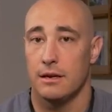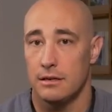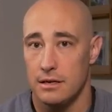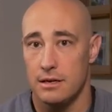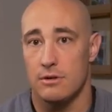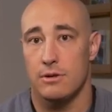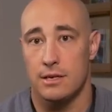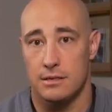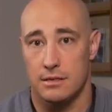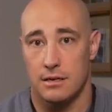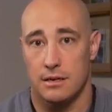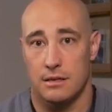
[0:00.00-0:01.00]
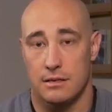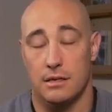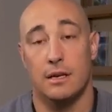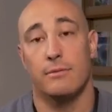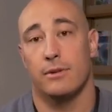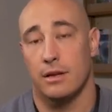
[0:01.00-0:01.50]
decreased
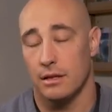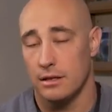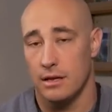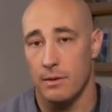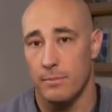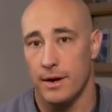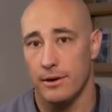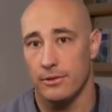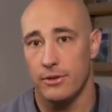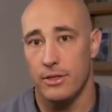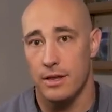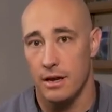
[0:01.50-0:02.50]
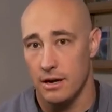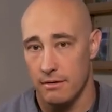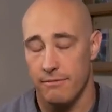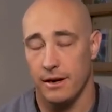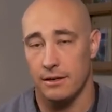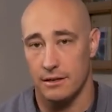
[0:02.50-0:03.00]
significantly compared to the
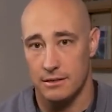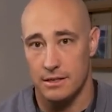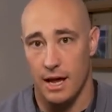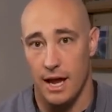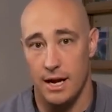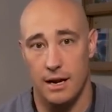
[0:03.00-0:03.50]
unaffected side.